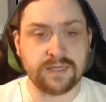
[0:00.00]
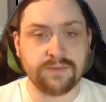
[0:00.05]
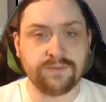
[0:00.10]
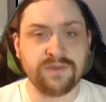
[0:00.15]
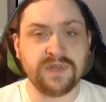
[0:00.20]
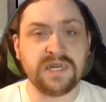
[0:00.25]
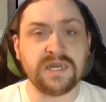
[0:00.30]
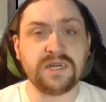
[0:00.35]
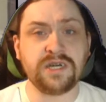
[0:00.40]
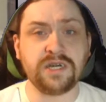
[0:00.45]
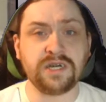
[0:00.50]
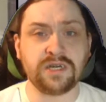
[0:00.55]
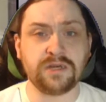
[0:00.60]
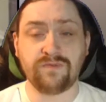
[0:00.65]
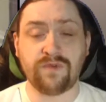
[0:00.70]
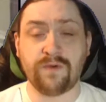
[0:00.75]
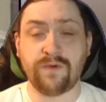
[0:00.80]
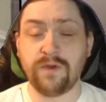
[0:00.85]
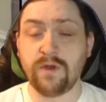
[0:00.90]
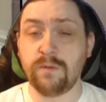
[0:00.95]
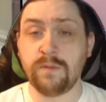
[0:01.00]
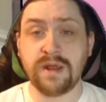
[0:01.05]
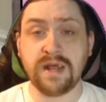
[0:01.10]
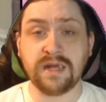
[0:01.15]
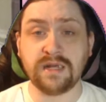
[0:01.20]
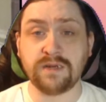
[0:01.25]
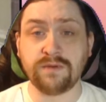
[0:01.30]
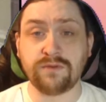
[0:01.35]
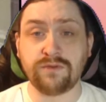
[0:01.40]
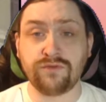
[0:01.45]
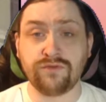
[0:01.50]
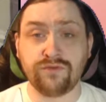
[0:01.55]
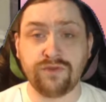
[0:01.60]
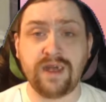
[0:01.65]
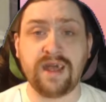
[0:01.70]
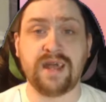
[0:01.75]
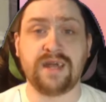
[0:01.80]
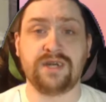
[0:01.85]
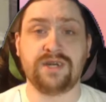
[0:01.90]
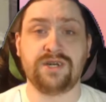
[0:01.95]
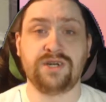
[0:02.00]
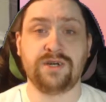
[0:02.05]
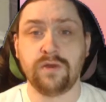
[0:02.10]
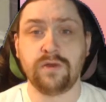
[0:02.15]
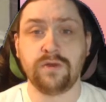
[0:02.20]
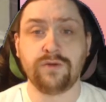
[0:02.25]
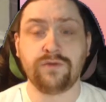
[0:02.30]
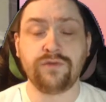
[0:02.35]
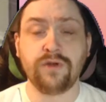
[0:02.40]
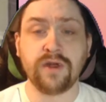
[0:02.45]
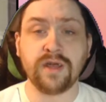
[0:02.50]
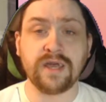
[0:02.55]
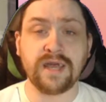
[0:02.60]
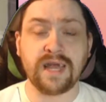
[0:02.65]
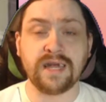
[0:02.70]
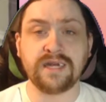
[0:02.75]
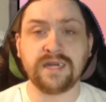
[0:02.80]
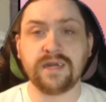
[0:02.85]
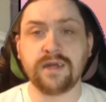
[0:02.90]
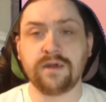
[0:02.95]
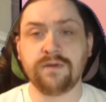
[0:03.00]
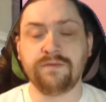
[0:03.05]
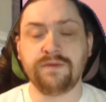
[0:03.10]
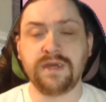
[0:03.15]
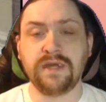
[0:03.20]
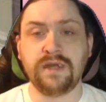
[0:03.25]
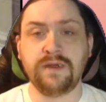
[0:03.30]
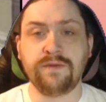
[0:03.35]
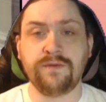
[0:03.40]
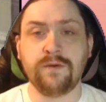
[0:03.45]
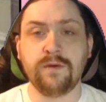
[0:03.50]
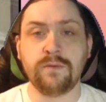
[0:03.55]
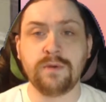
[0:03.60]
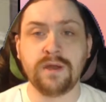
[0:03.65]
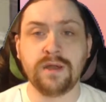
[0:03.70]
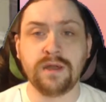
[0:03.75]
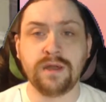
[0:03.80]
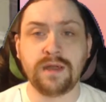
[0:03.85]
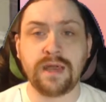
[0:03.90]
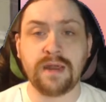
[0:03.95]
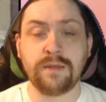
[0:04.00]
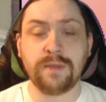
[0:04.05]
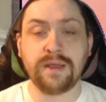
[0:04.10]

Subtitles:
This is just a few minutes of trash, trying to cash in on the former anime